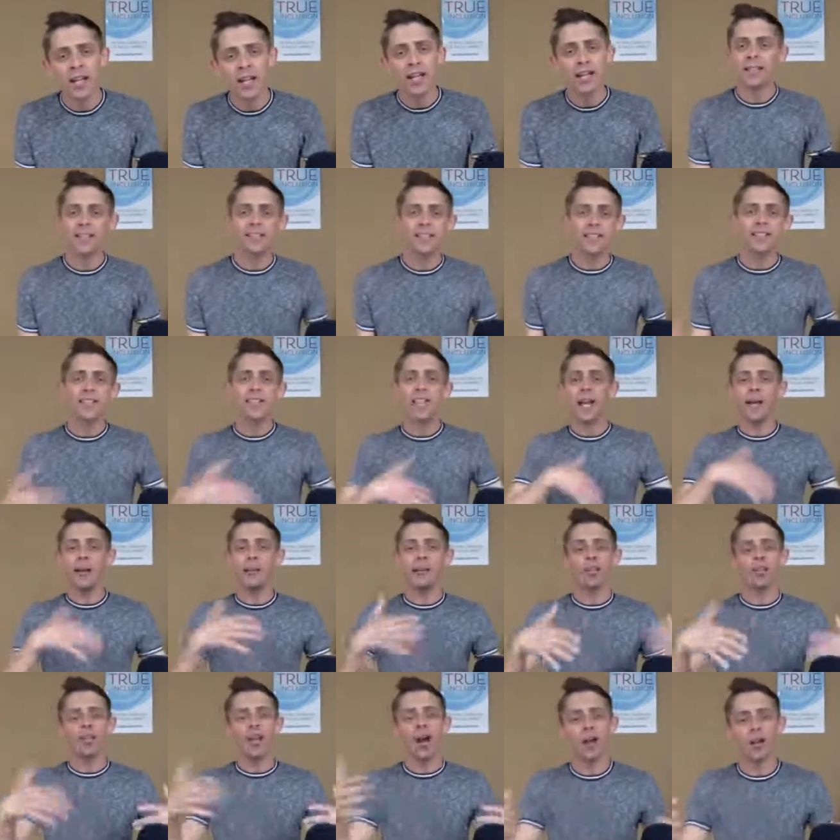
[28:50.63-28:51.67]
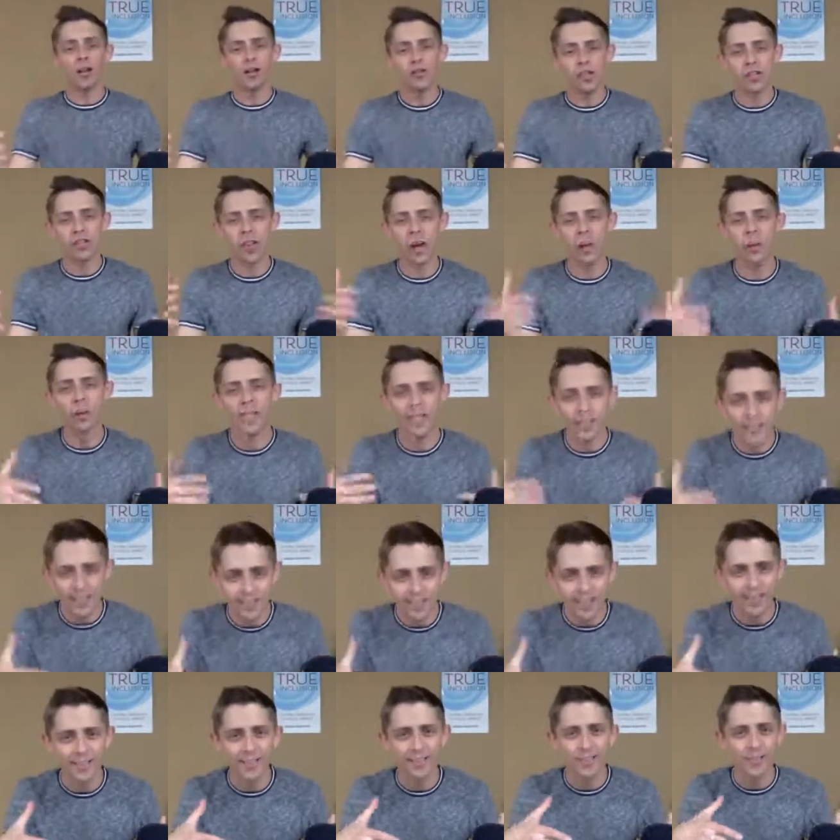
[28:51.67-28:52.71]
is the same theology that we
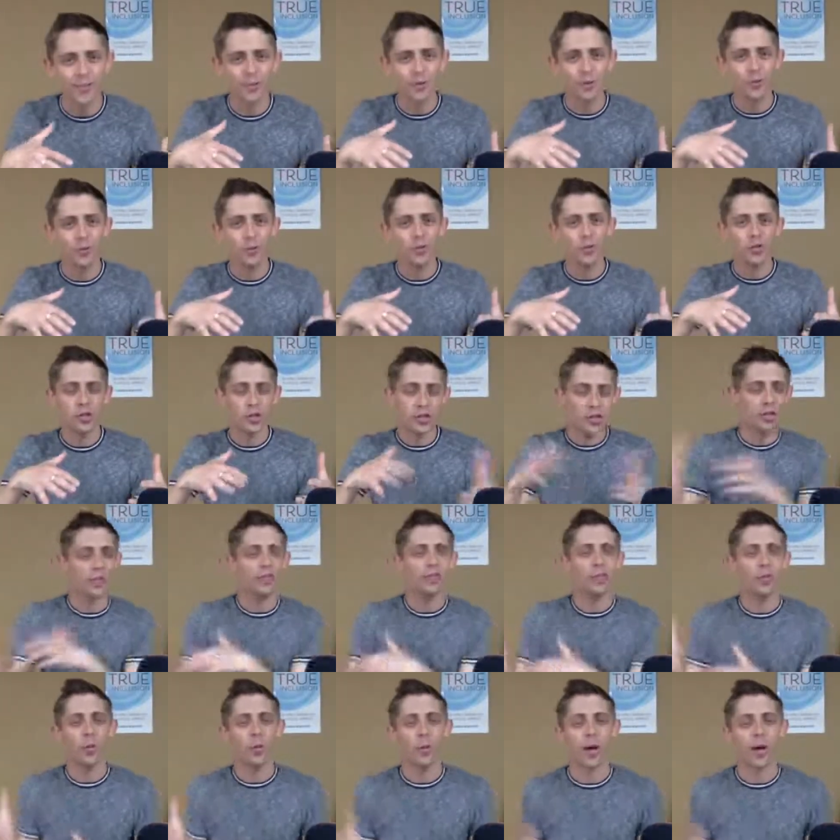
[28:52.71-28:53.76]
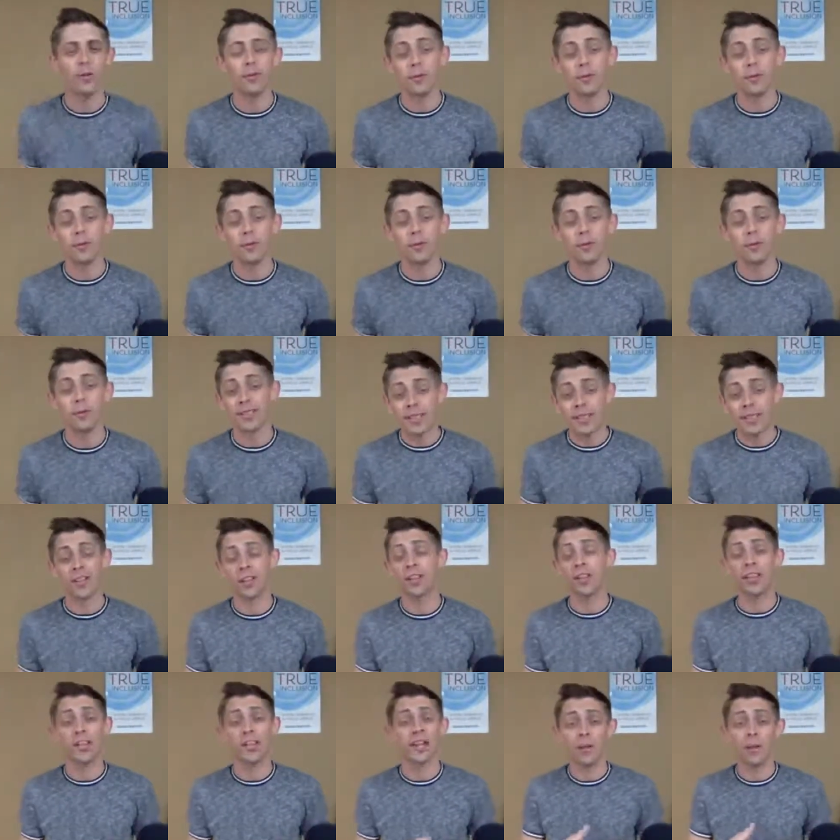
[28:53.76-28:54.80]
need to shift the way we believe and
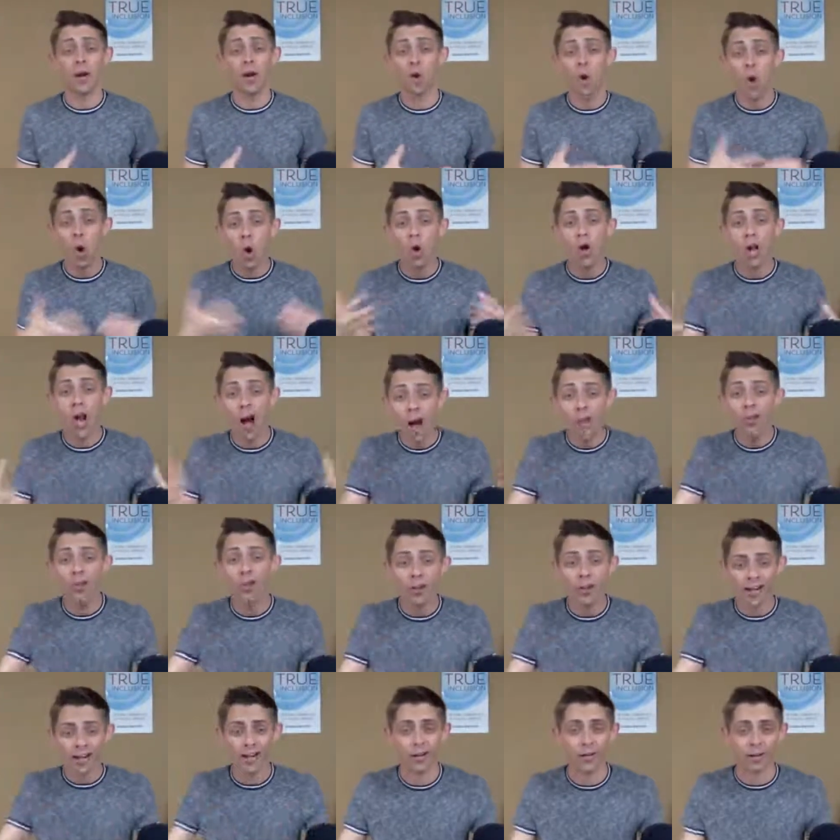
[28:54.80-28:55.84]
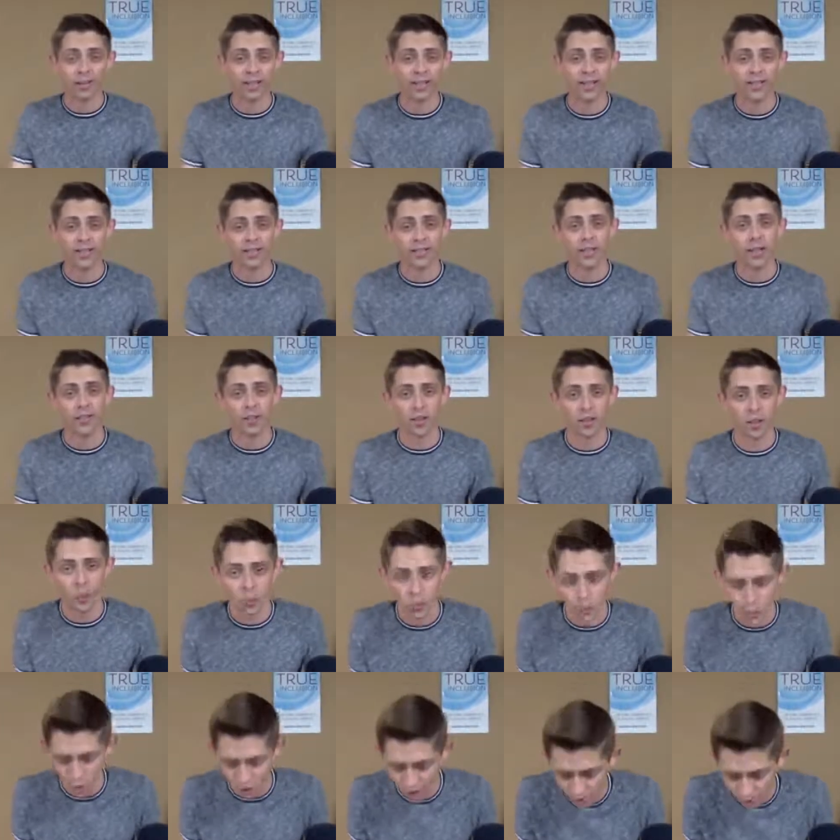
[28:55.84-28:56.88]
think about all other areas of
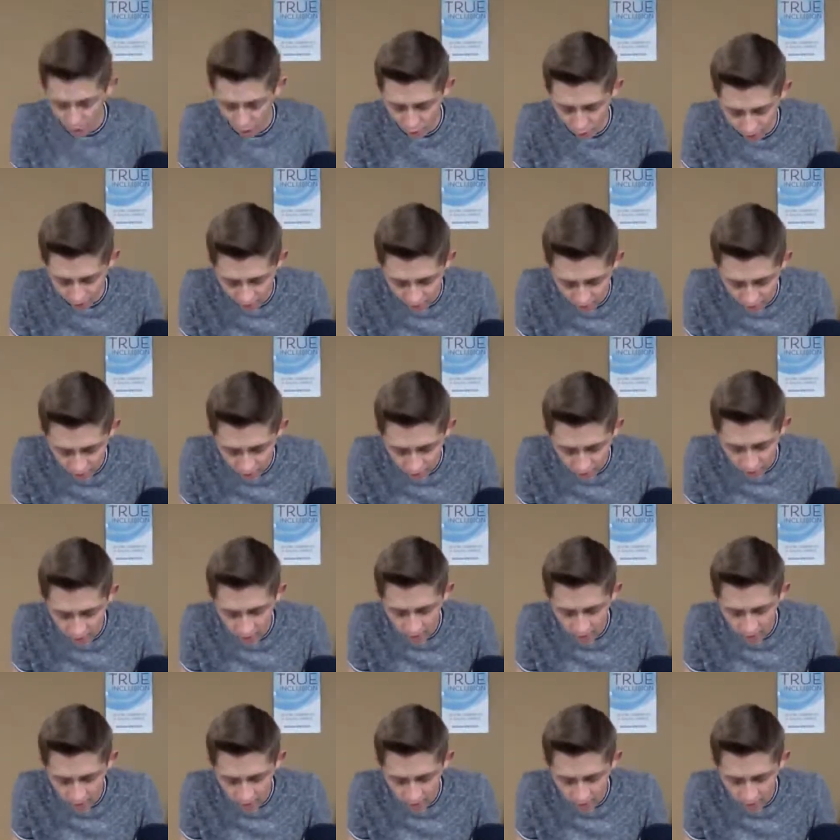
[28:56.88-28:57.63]
inclusion in our faith.